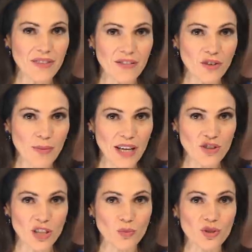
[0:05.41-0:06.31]

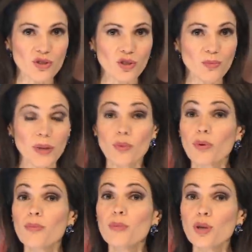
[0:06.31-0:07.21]
information will soon be
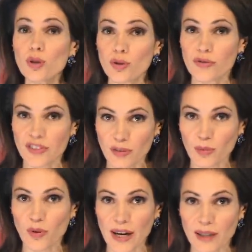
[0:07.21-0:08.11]
removed
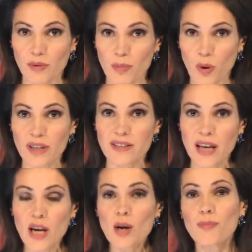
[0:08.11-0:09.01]
from credit reports,
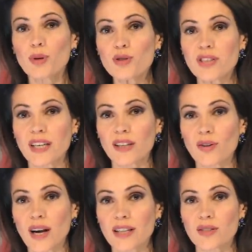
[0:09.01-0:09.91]
boosting
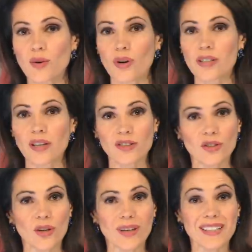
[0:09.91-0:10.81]
the credit scores,
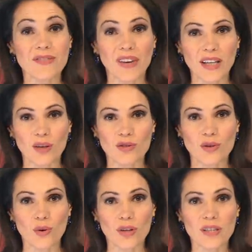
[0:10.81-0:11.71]
also known as FICO
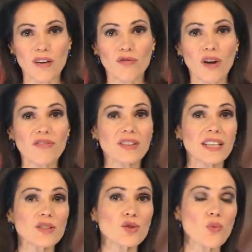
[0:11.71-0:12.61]
scores, of
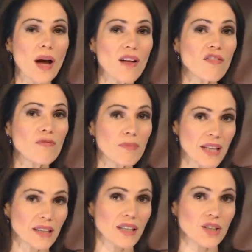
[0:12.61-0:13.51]
roughly twelve
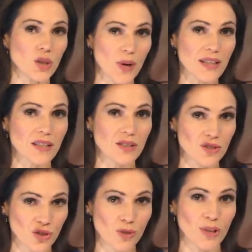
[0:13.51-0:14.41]
million U S
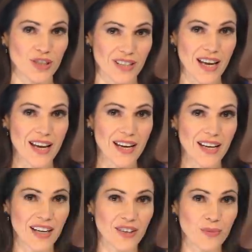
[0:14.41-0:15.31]
consumers.
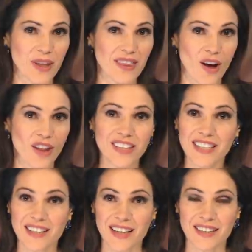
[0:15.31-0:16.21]
Here with all the
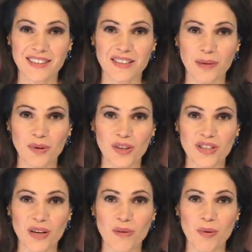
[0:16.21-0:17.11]
details is W
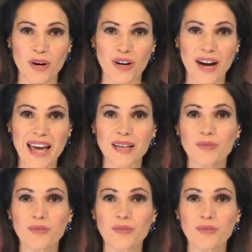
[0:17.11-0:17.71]
S J reporter Anna